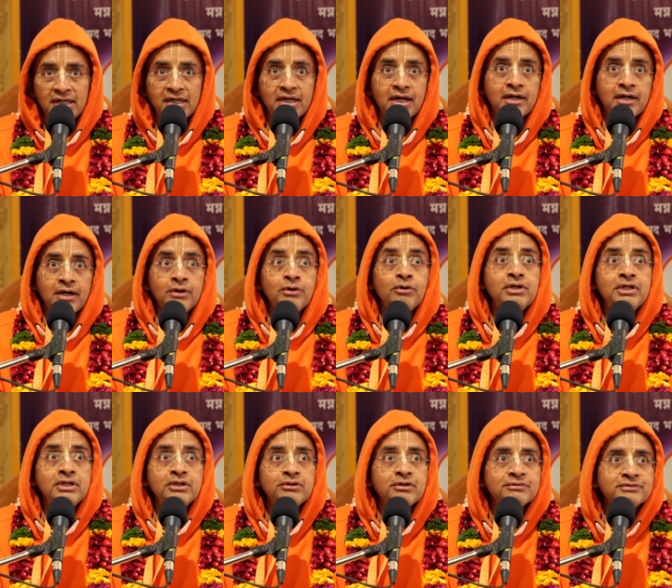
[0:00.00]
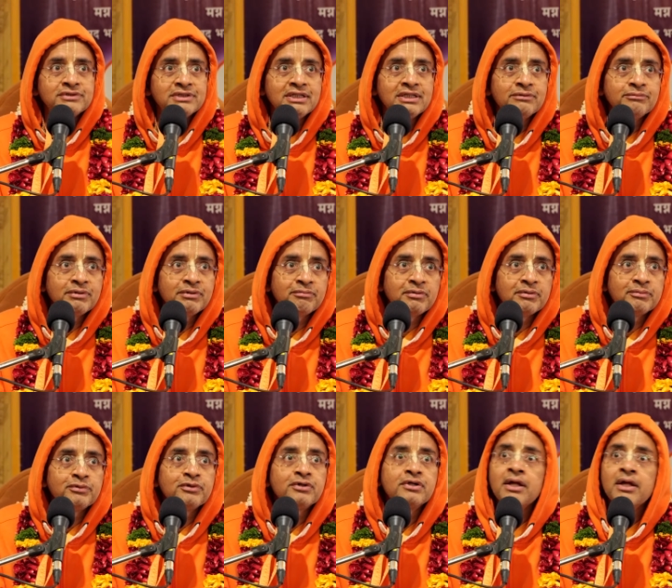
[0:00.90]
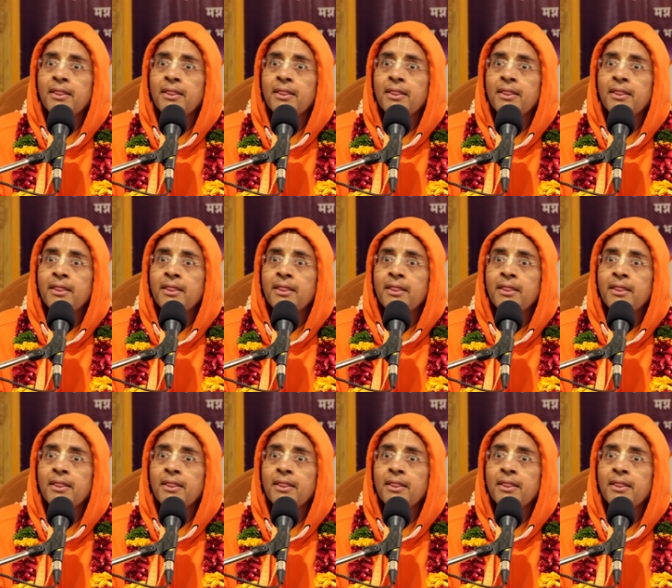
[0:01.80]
Like on Rangoli, you have seen people